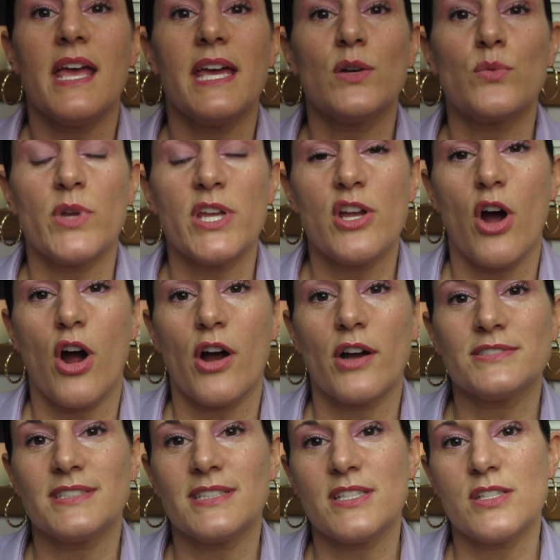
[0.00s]
in
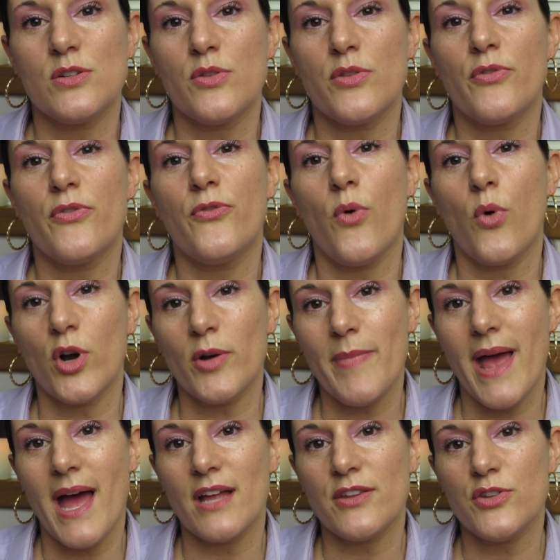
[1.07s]
regards to the
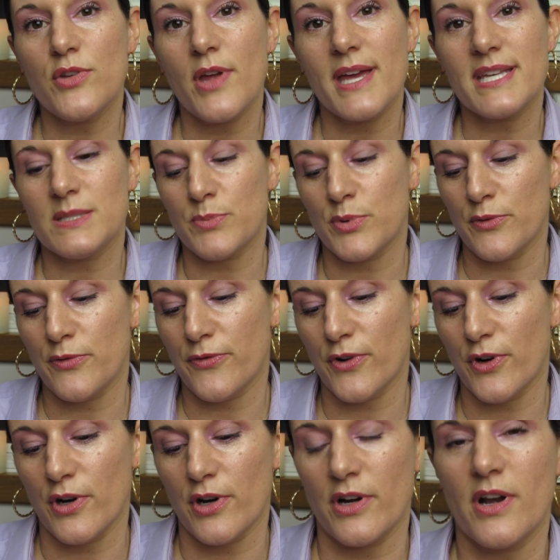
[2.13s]
format you guys
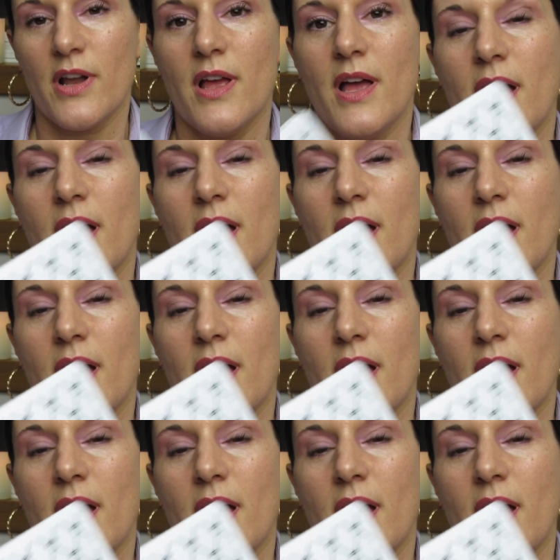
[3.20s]
prefer.